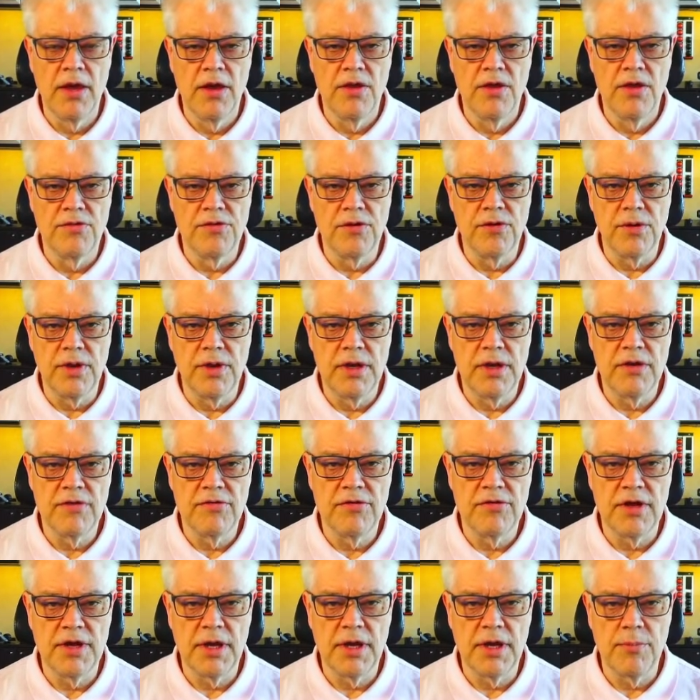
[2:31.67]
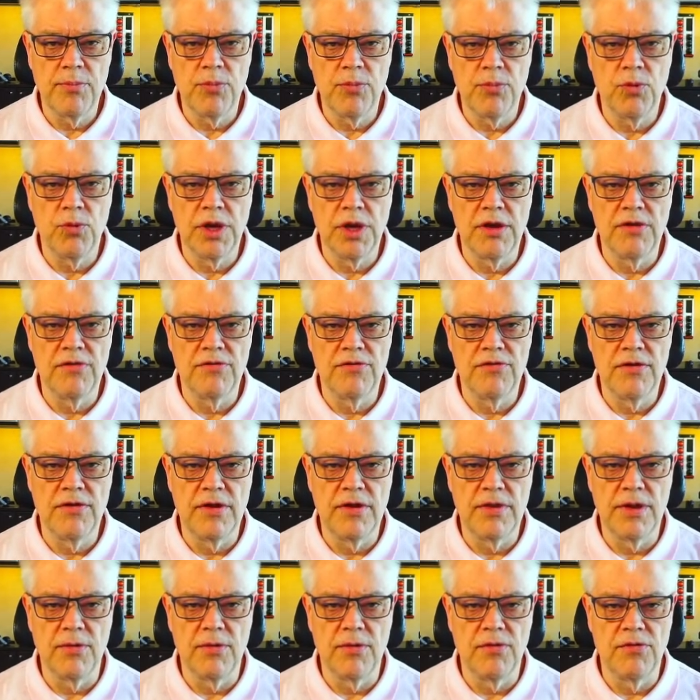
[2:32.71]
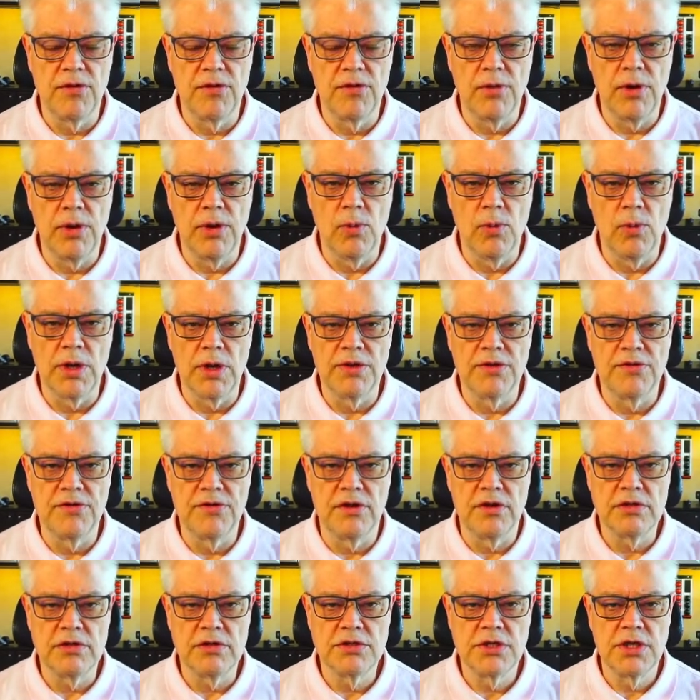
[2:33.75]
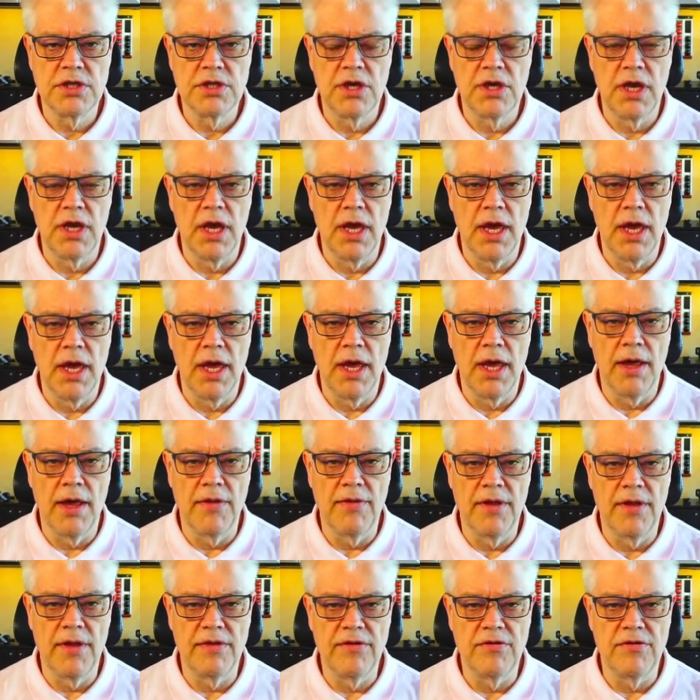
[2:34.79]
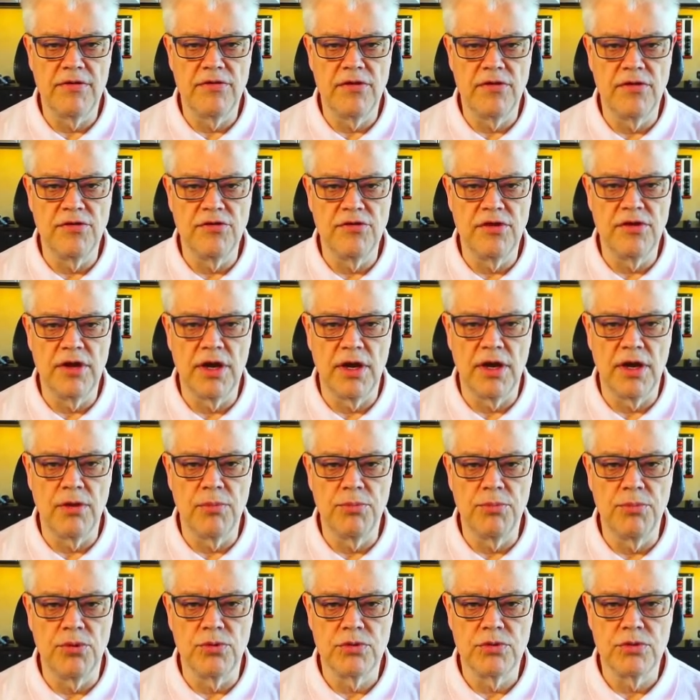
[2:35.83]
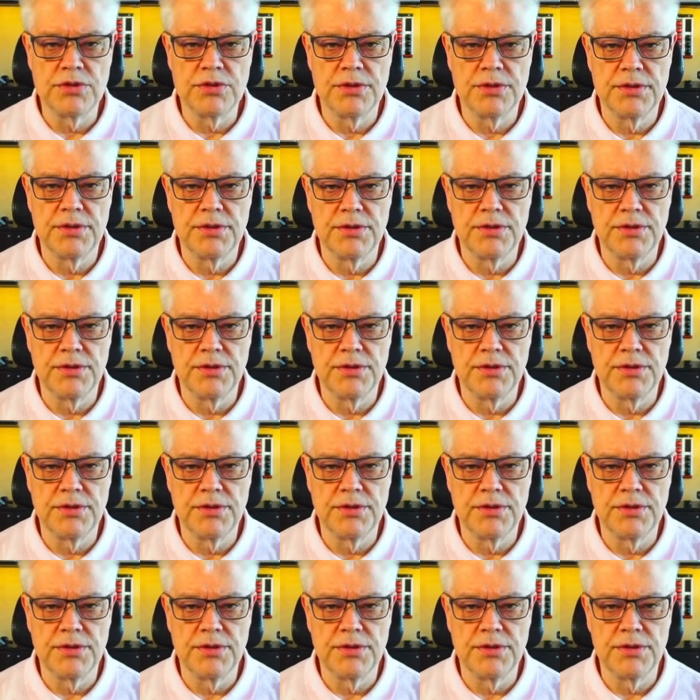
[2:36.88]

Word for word: So in the setup, we can see there is only one task, uh, that is the GIO port,